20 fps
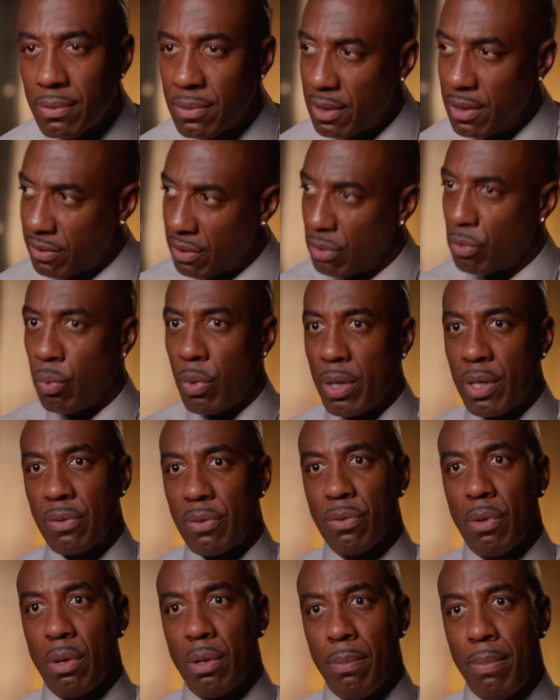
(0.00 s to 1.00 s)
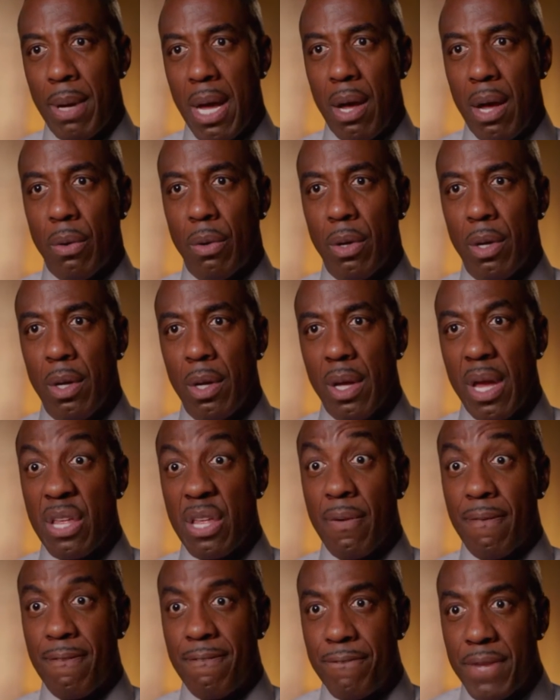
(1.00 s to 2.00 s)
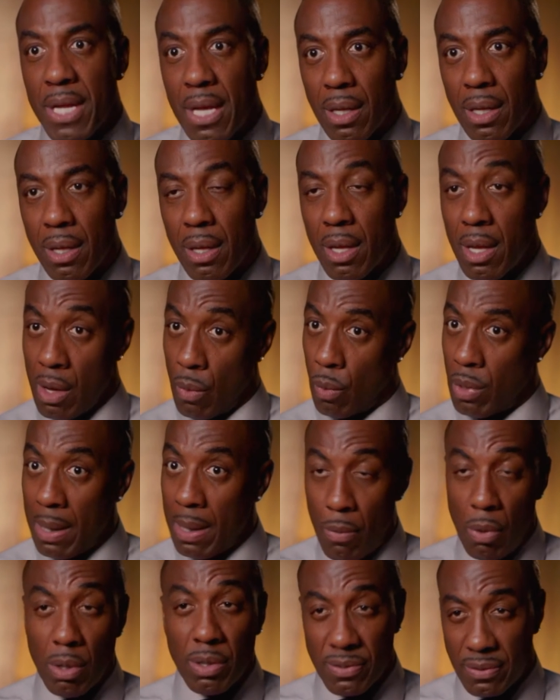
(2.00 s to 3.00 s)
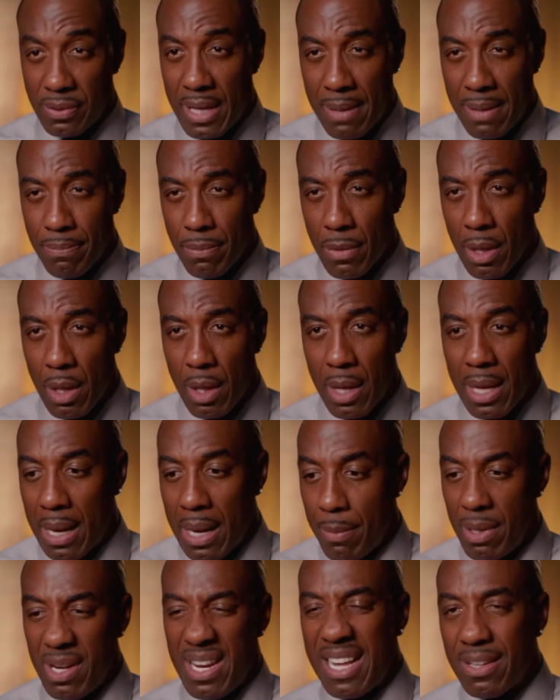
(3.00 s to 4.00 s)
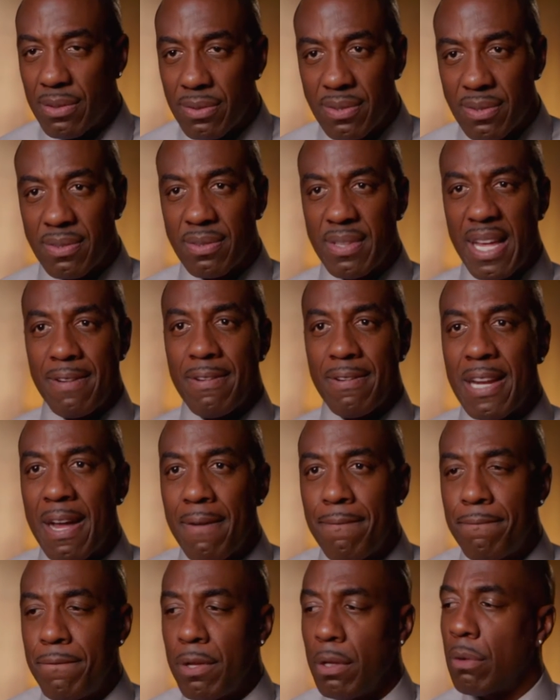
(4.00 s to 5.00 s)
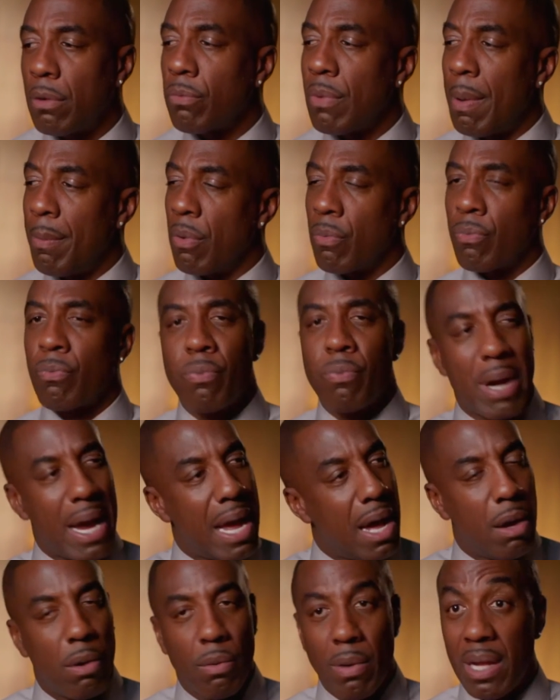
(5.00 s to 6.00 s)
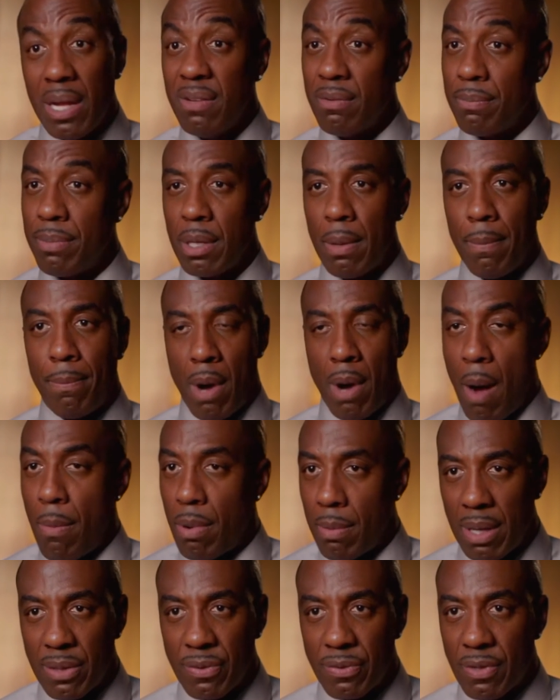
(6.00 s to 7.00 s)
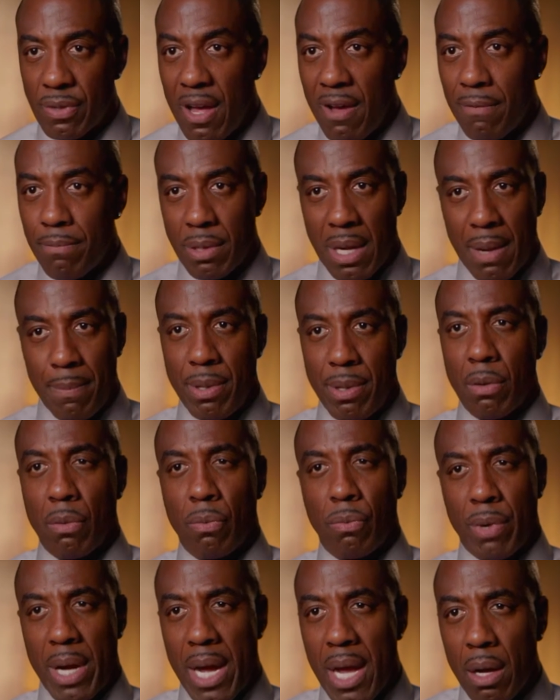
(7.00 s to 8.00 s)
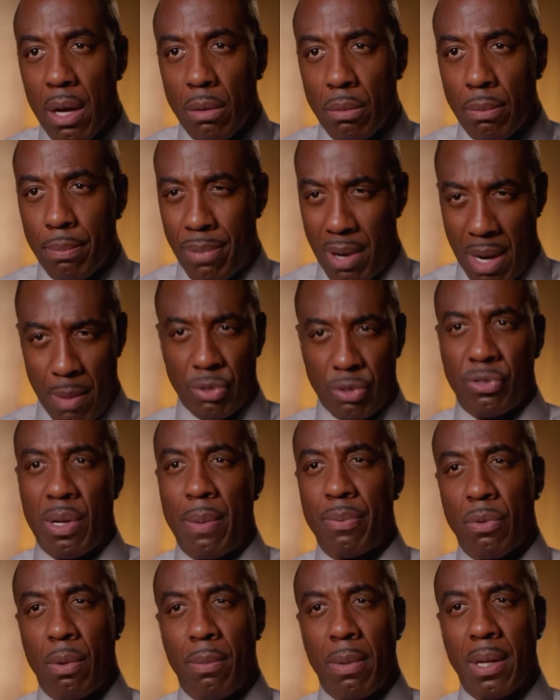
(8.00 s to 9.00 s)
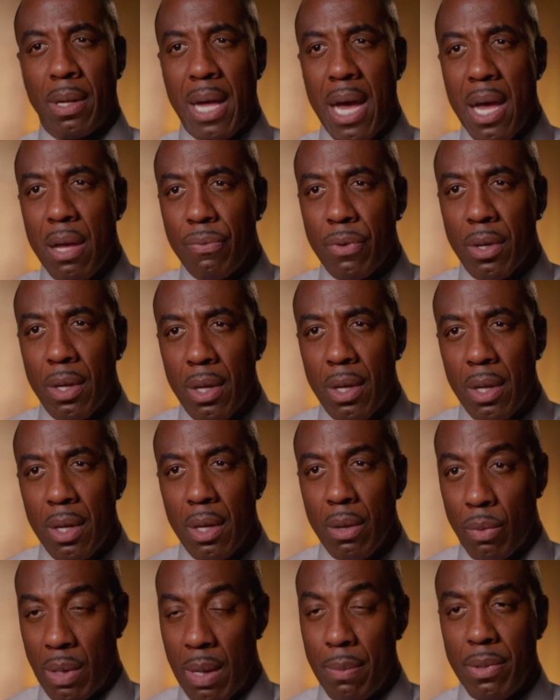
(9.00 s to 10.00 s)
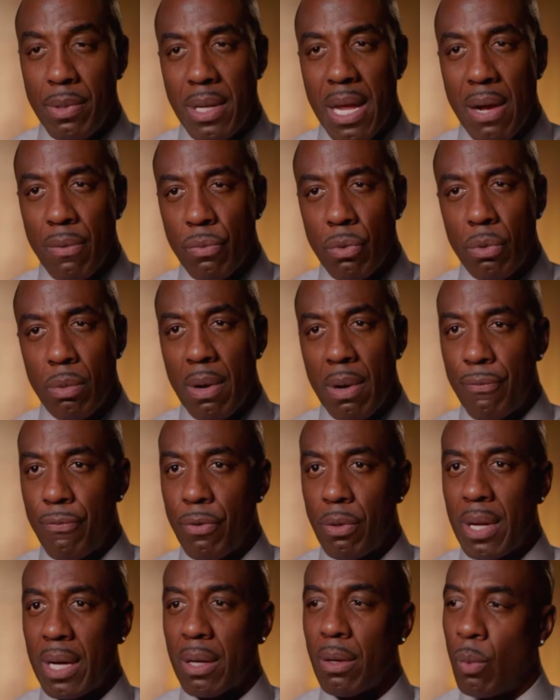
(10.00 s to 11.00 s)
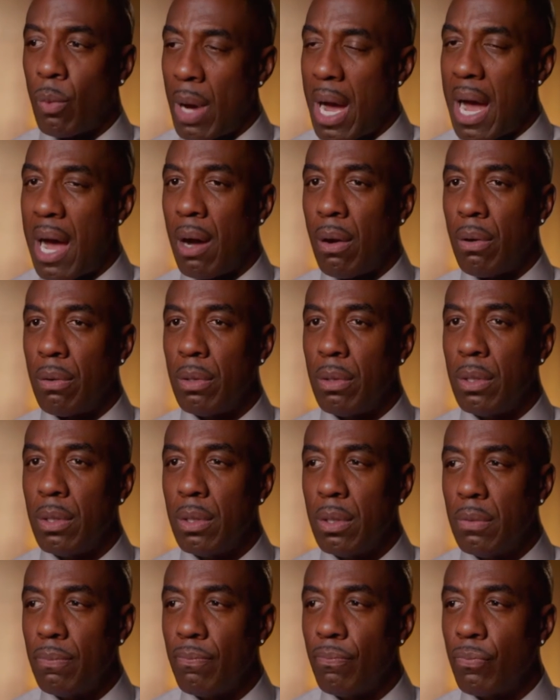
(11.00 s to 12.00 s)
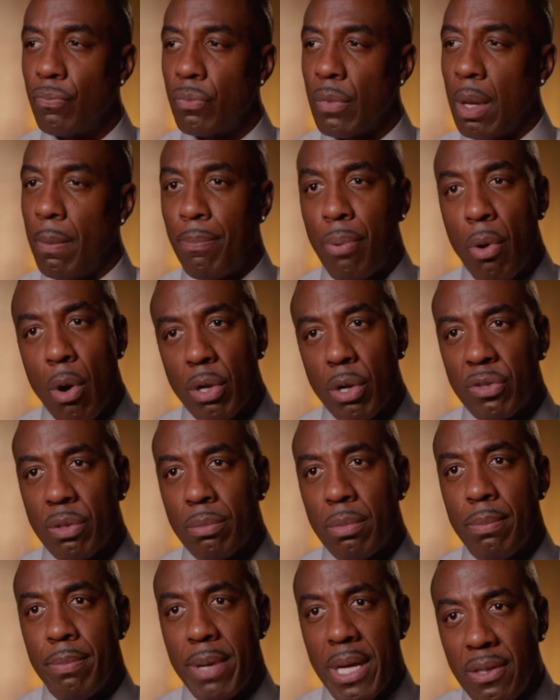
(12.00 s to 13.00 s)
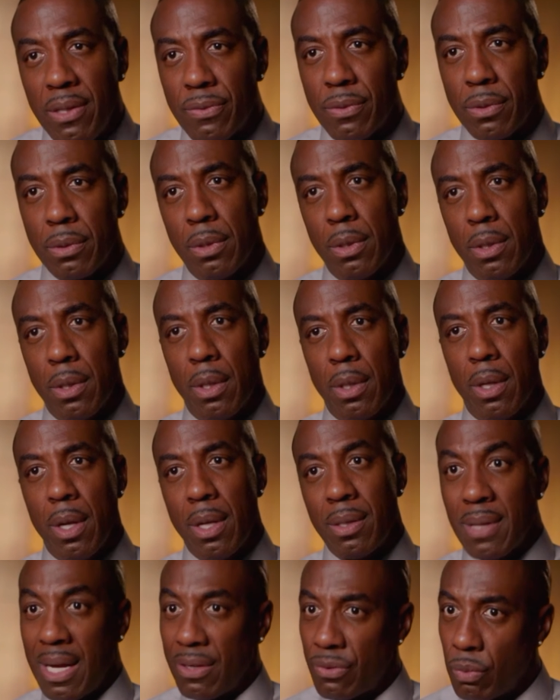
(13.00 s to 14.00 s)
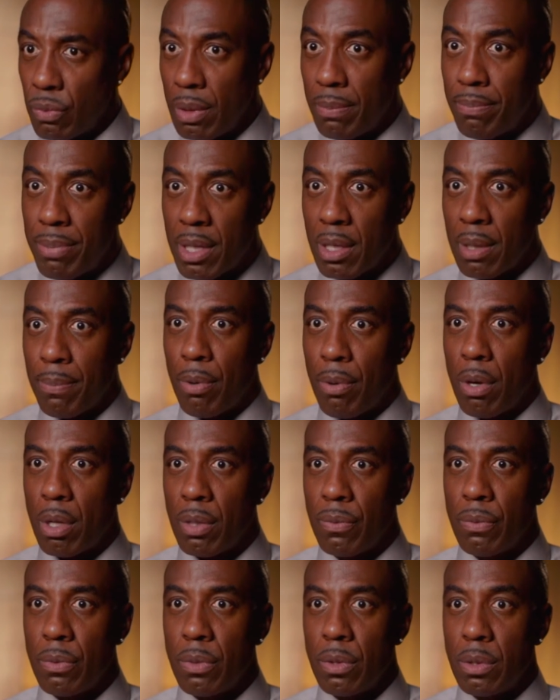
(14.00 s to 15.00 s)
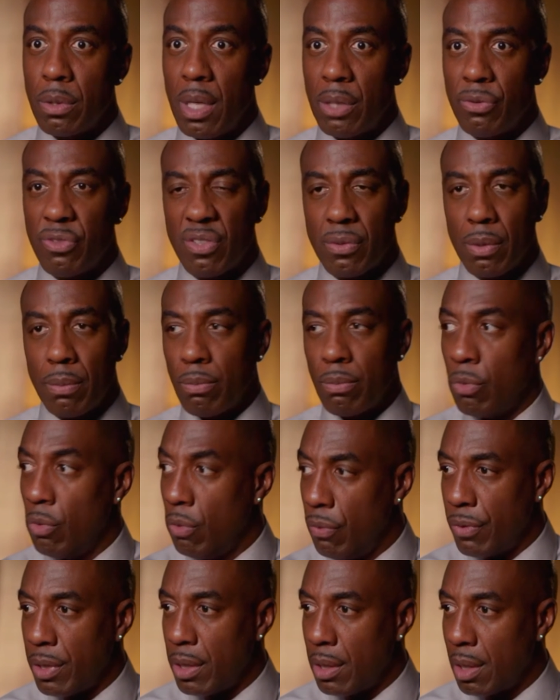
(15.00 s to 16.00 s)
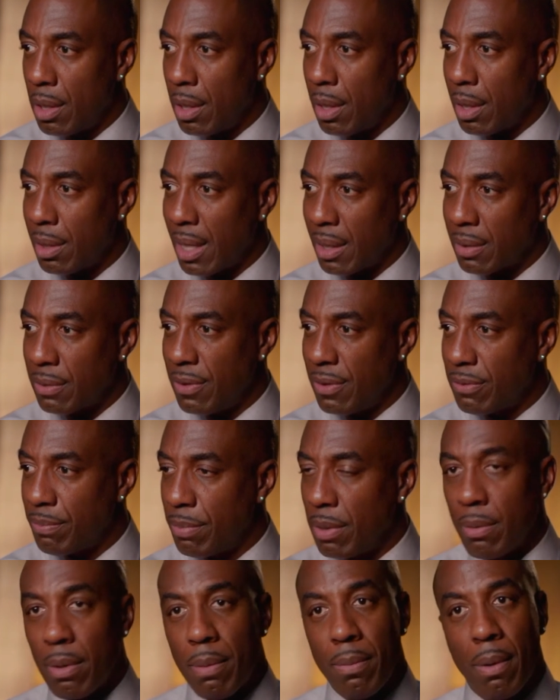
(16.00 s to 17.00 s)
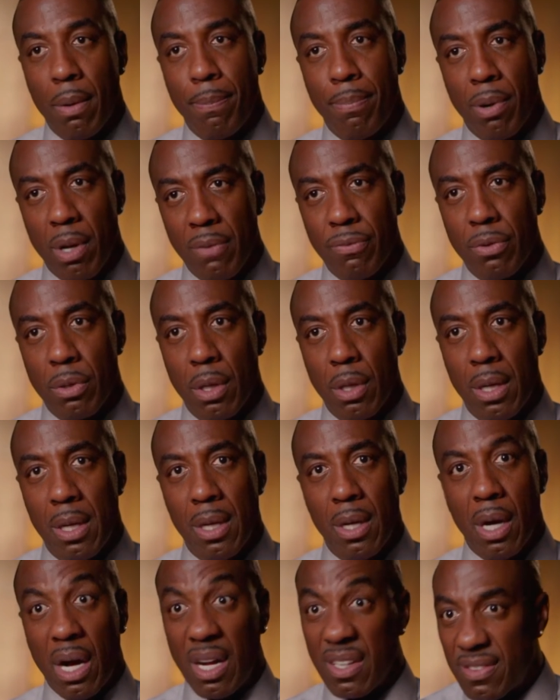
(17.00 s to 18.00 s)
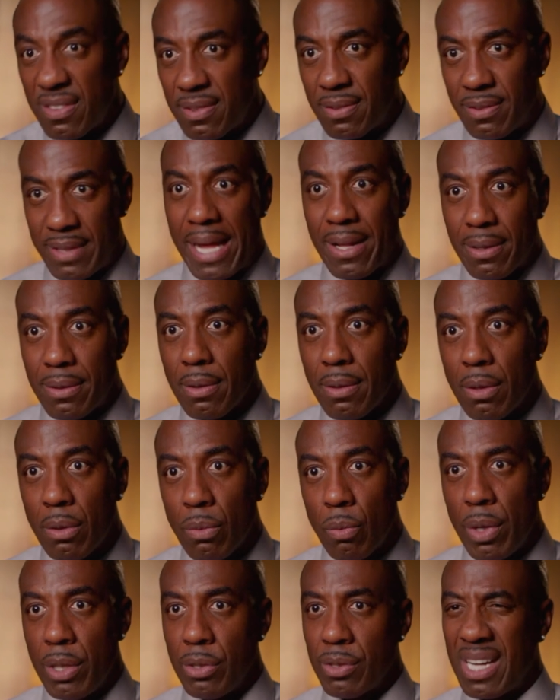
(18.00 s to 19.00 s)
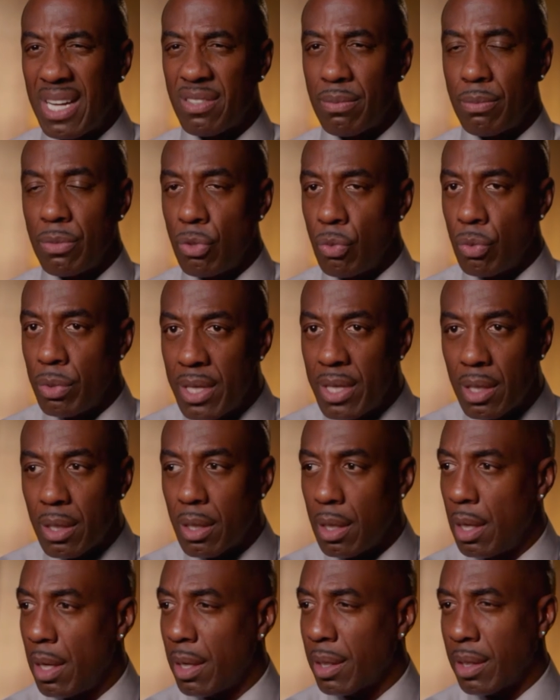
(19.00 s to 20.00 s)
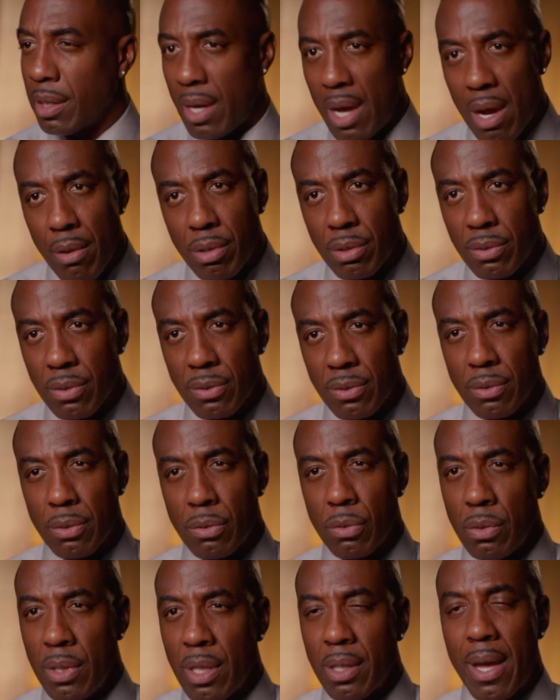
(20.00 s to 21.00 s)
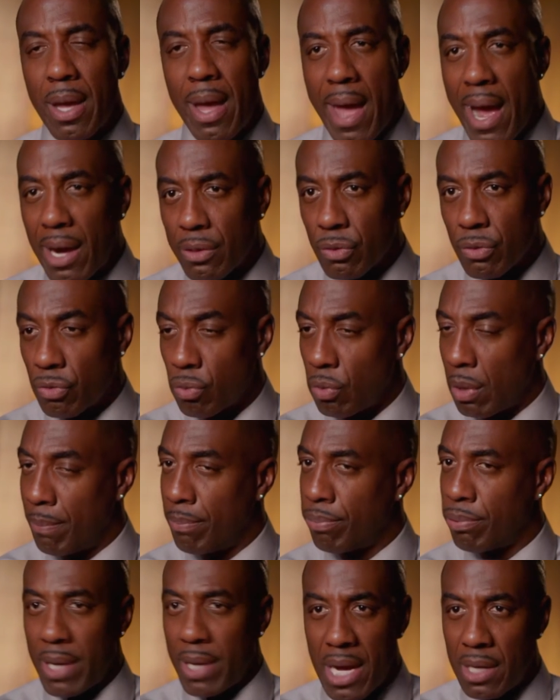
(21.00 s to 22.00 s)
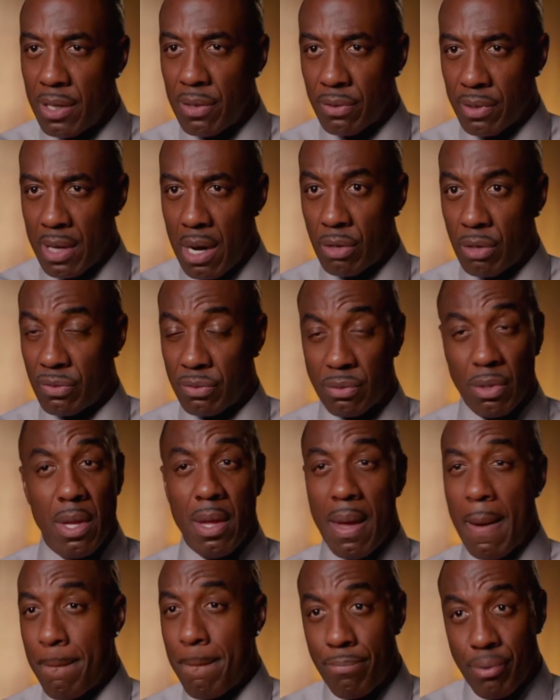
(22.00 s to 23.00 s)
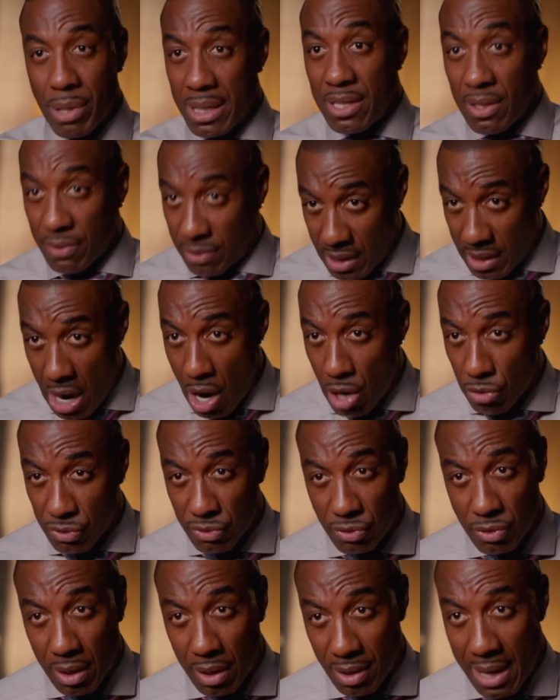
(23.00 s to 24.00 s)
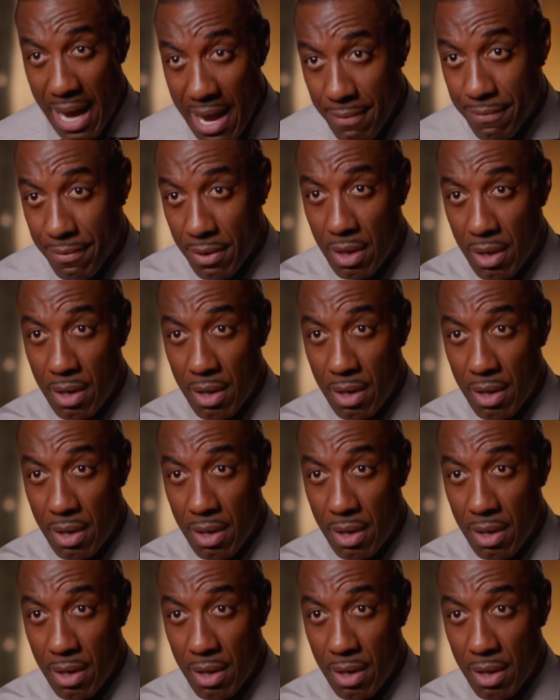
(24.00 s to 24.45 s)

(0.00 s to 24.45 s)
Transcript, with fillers: This is what it's all about. And you feel it. When I'm on the set and I'm in that set and I feel I'm around, I've never been a barber myself, but I've been around barbershops all my life. When I'm in that room, I feel like, wow, I'm part of something amazing. And that's what being a part of not just a movie like this, but part of a, a set where you got some unique characters, unique actors who are playing these characters and bringing these characters to life.